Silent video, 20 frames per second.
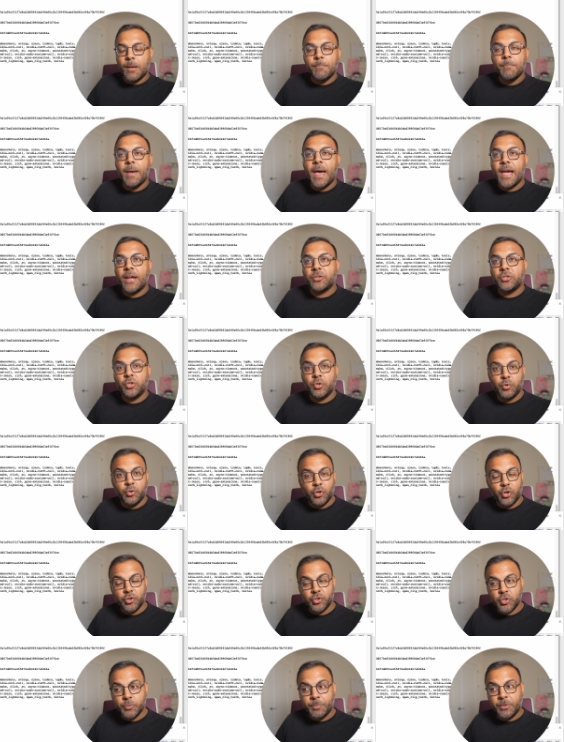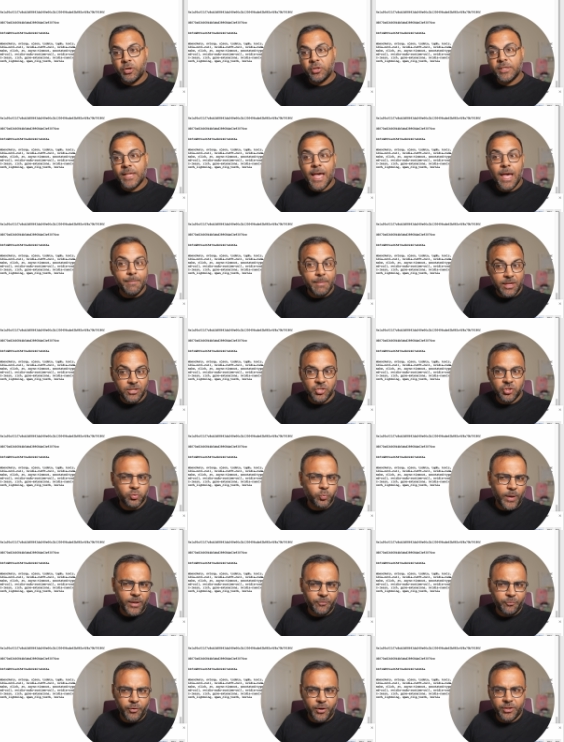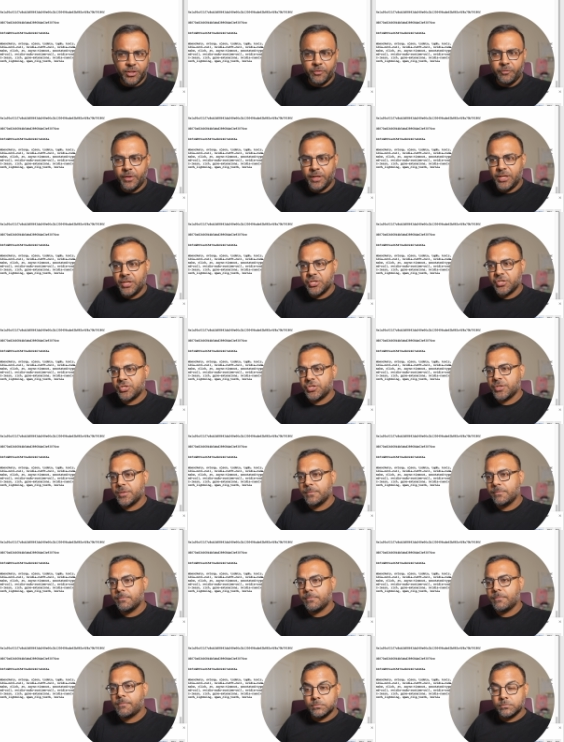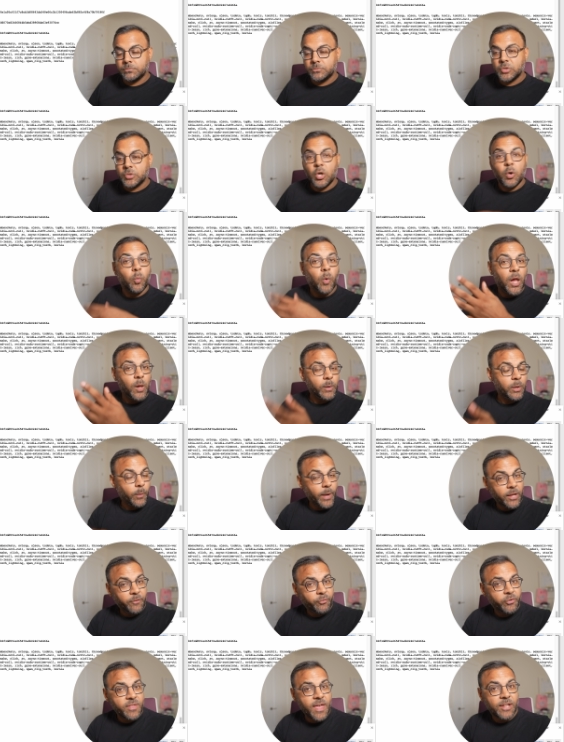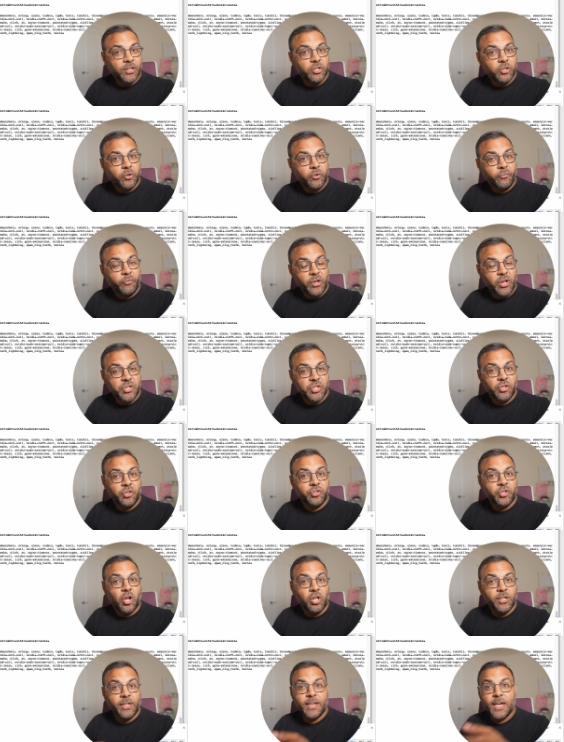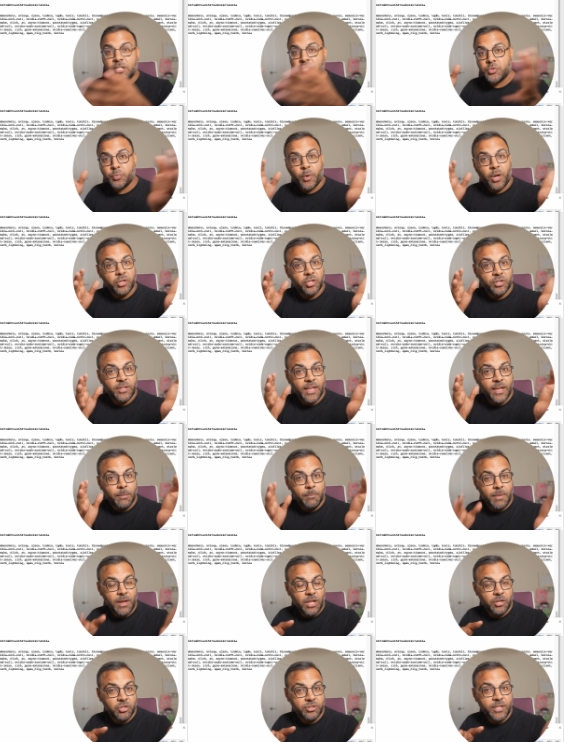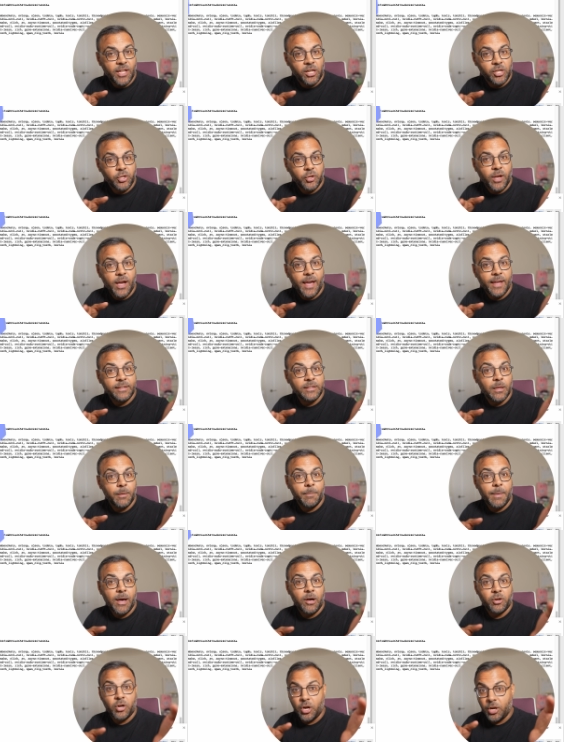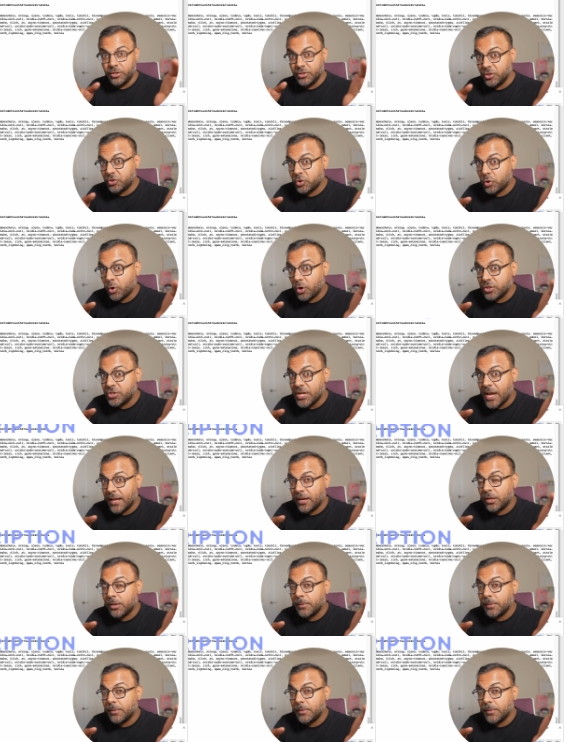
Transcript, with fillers: back to your Jupyter lab and just wait for it to finish. While we wait for that to finish installing, I just wanted to take a minute to tell you guys about our Discord channel.